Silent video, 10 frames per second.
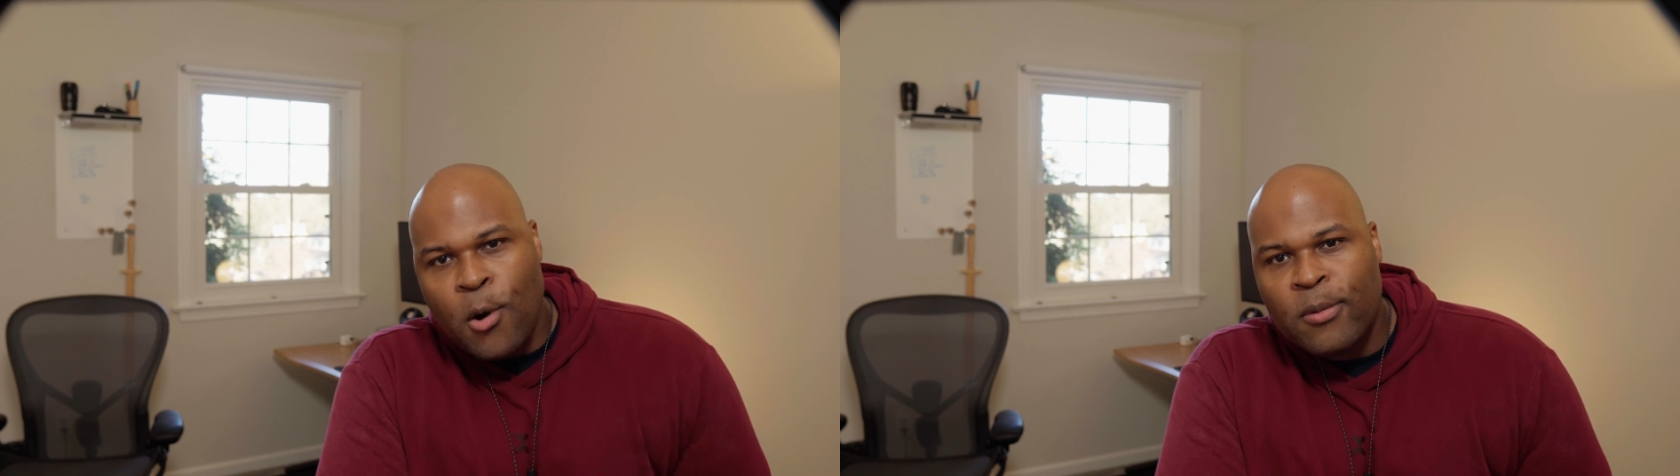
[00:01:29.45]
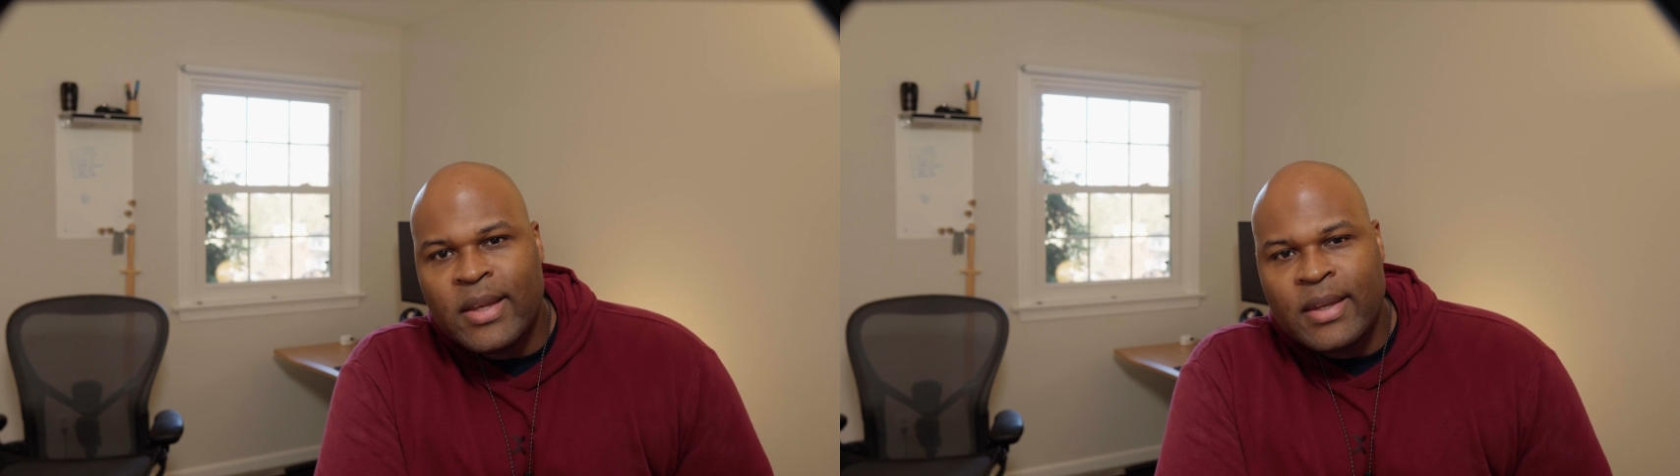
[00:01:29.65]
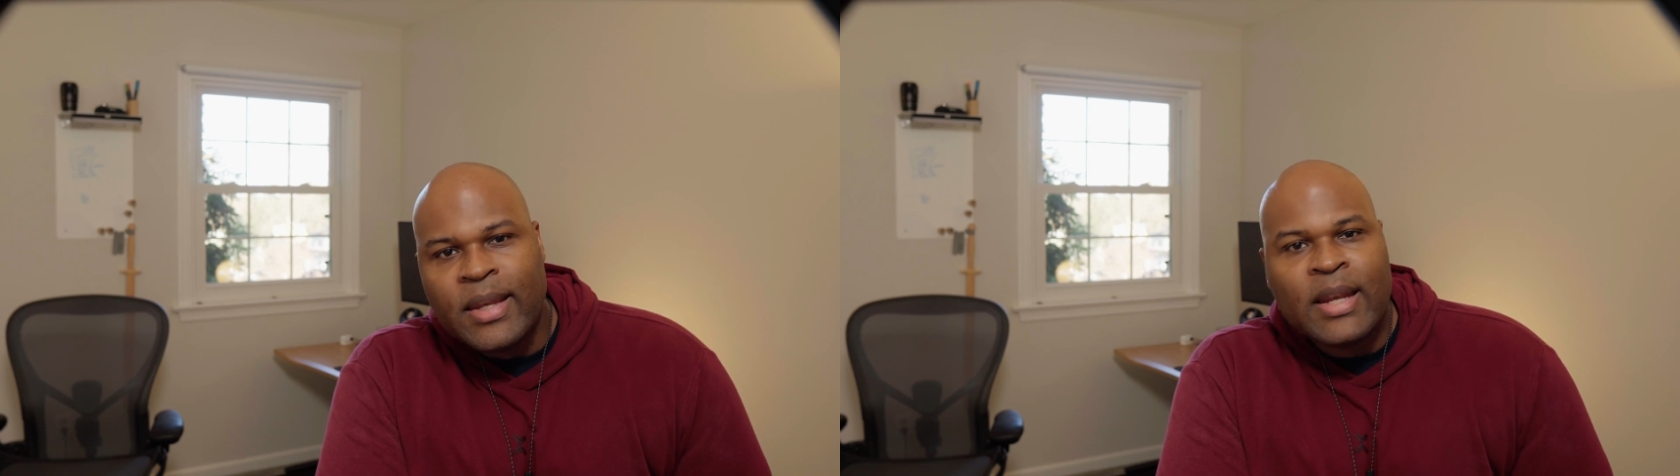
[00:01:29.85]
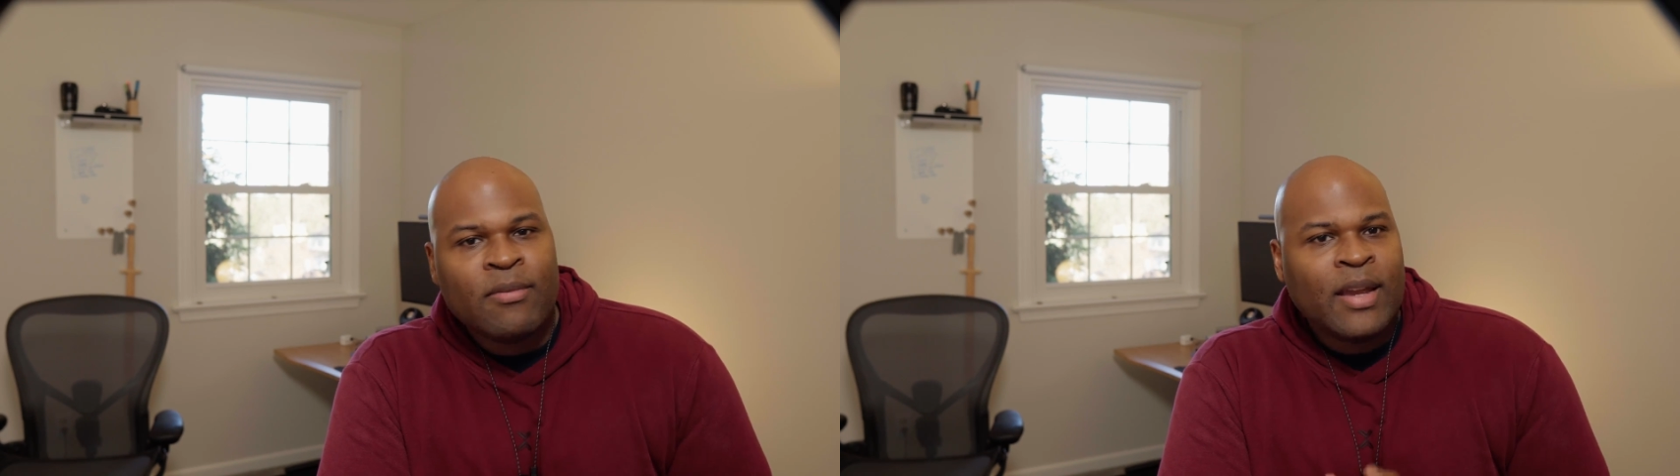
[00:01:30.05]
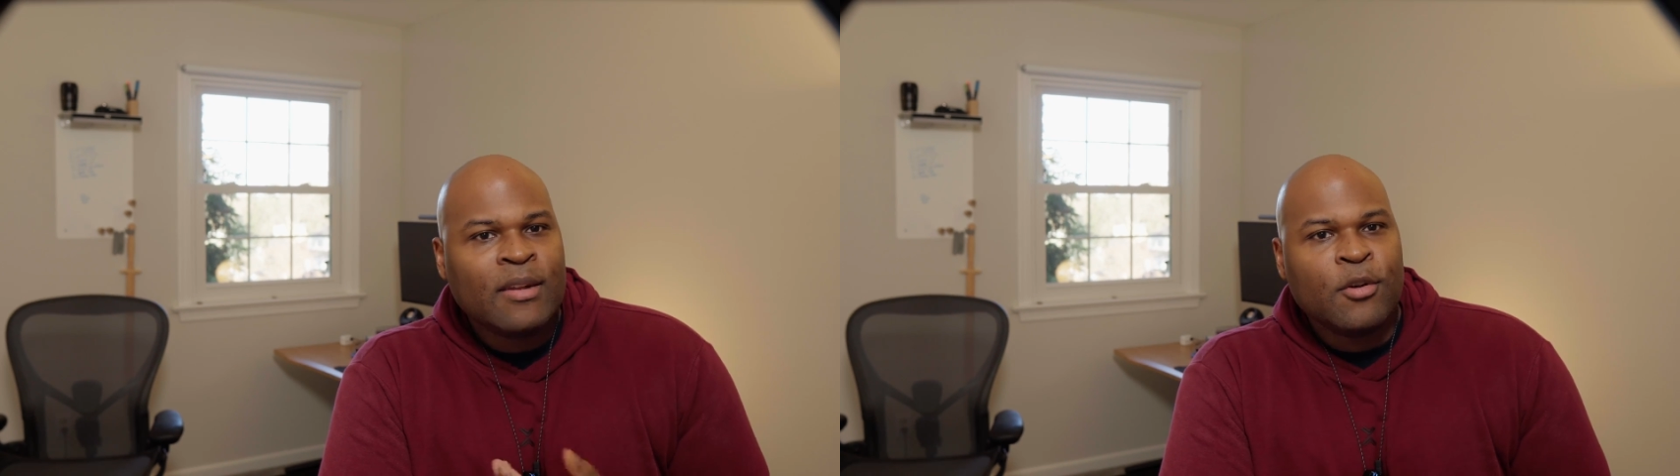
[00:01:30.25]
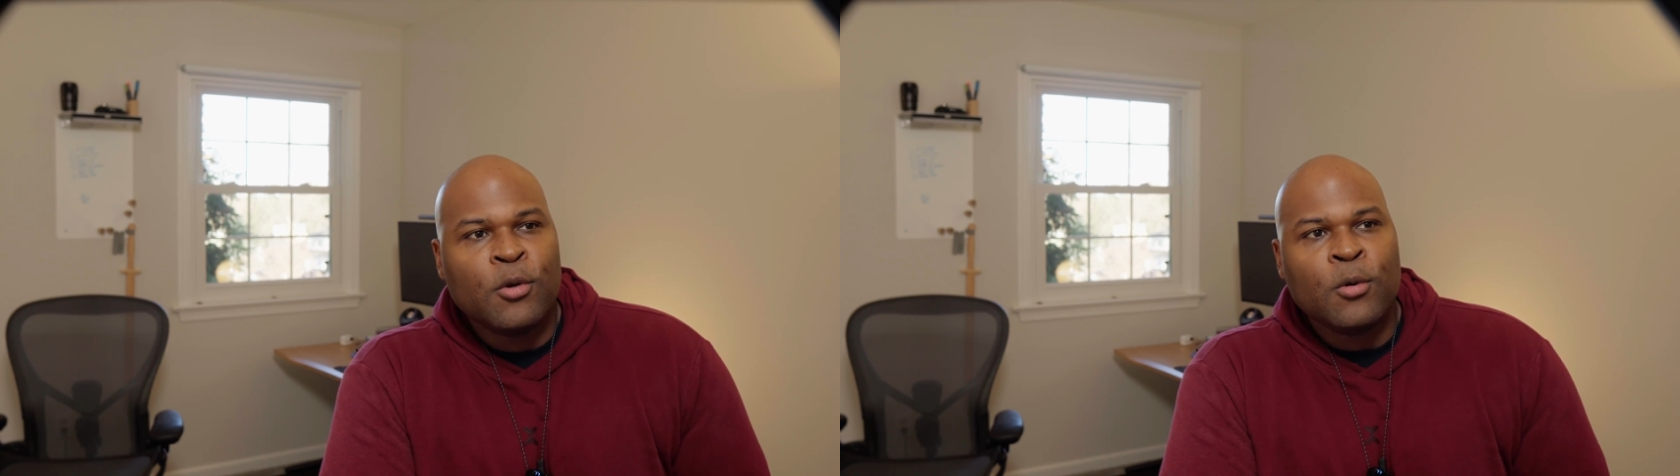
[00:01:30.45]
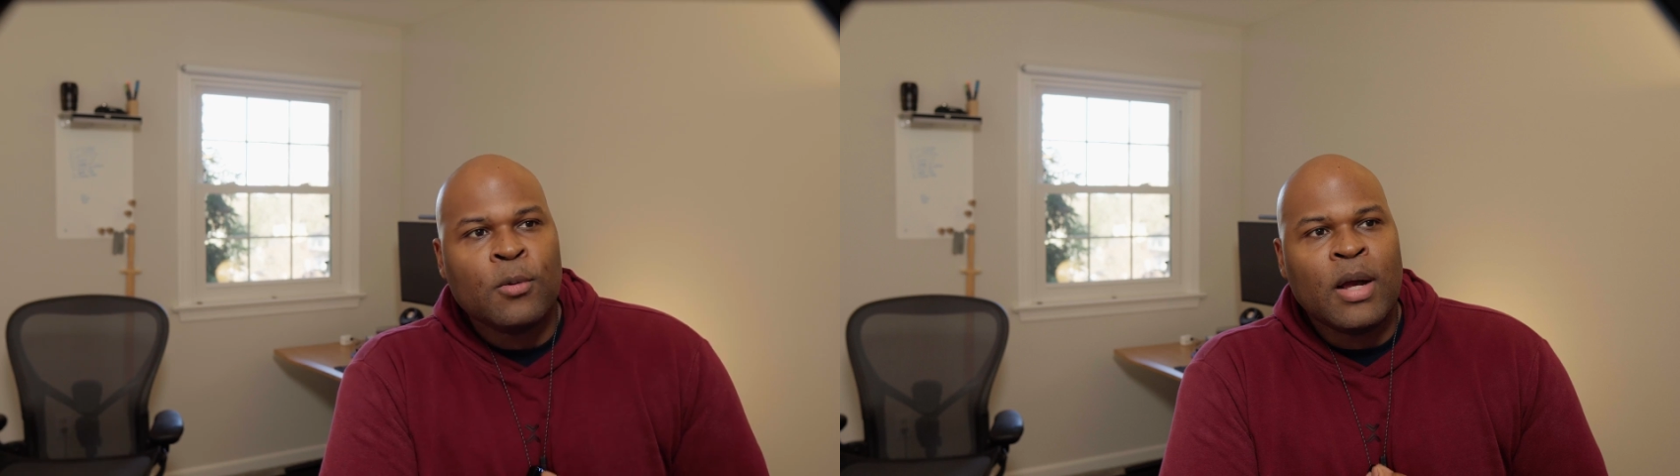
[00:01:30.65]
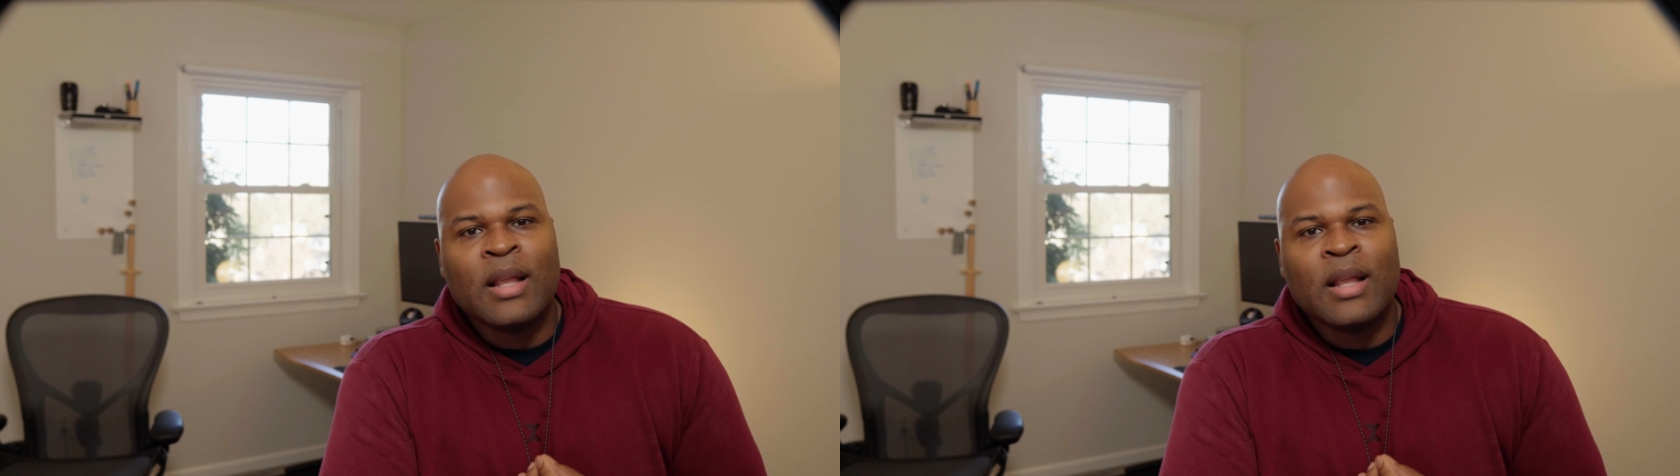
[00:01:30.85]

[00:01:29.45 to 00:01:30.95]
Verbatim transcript: only need if they do